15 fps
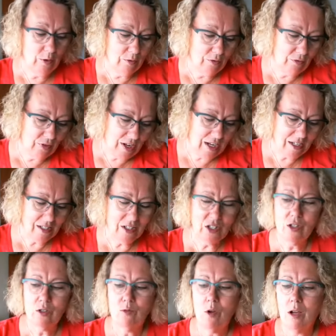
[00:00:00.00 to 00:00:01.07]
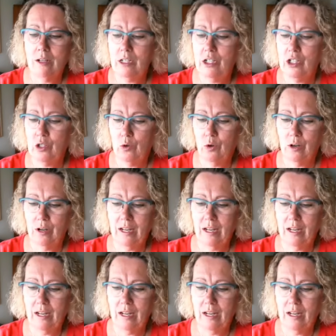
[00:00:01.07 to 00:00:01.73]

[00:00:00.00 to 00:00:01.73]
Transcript: feet to the rocky shore.